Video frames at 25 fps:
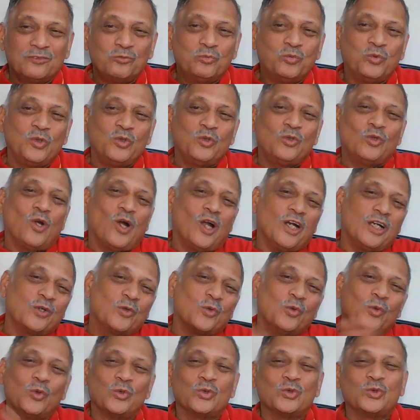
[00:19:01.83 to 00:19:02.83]
would not
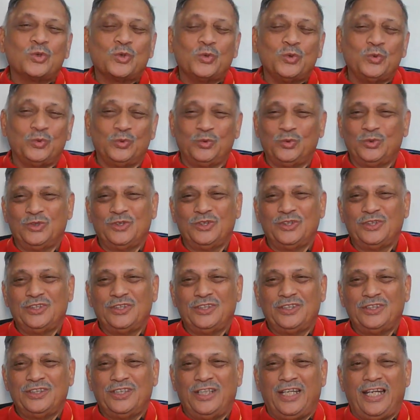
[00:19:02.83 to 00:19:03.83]
go through
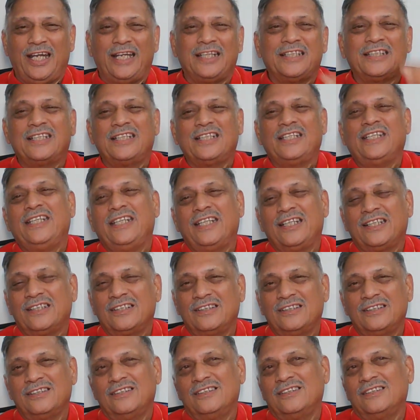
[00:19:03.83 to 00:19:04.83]
and create
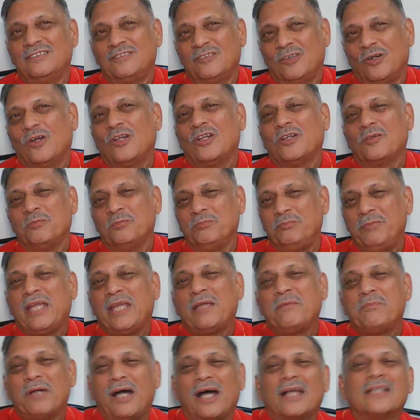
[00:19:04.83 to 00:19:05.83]
or
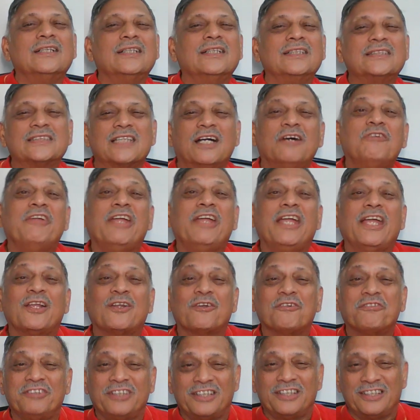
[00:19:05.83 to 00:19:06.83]
make others aware
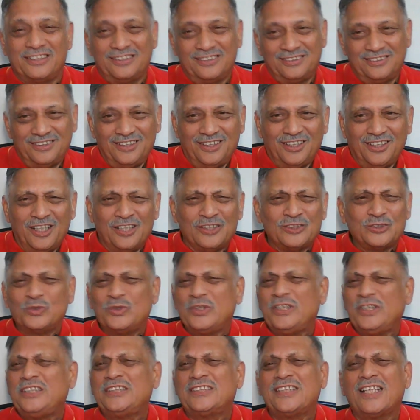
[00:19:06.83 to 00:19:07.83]
of it. So
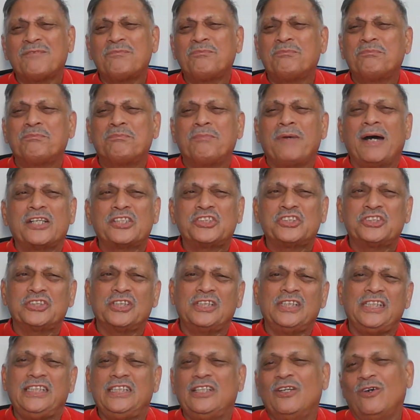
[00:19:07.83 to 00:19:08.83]
these are
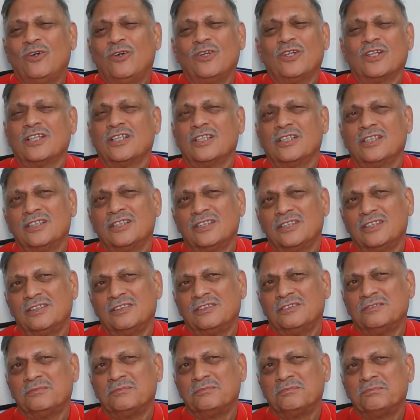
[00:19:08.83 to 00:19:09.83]
partially
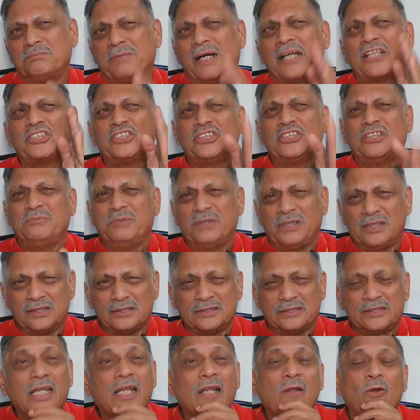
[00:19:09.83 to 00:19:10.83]
or partial
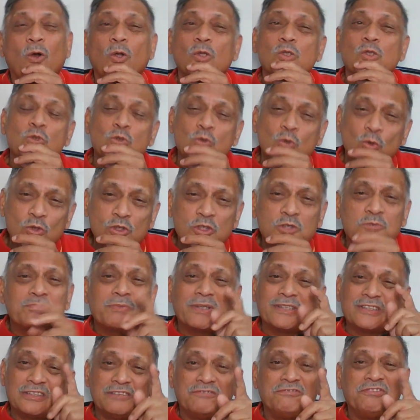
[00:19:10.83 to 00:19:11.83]
mirrors. They are also
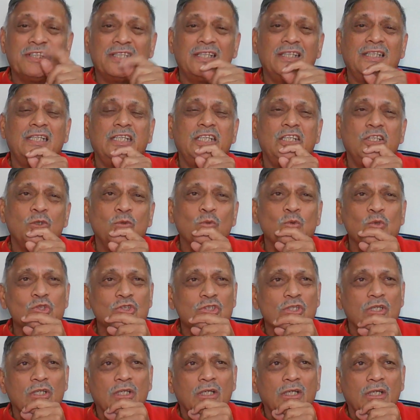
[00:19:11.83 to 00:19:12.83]
specifically
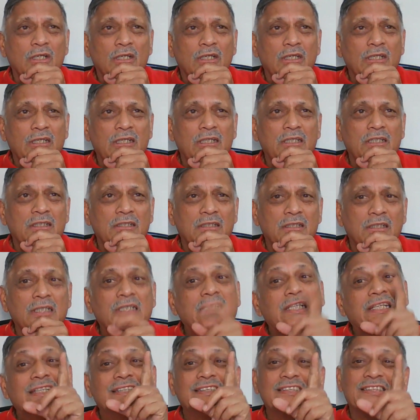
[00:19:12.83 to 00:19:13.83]
used in
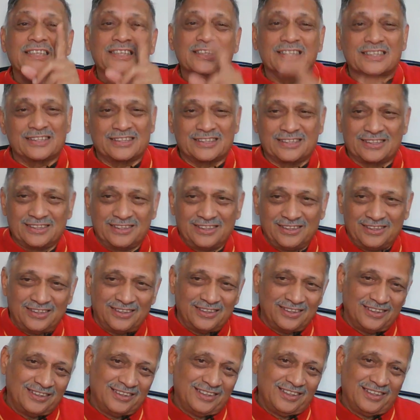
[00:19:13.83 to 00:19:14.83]
lasers.
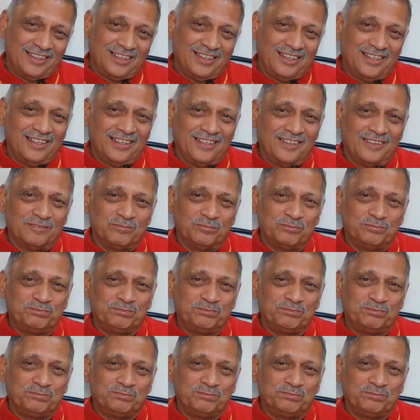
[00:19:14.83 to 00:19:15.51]
Uh,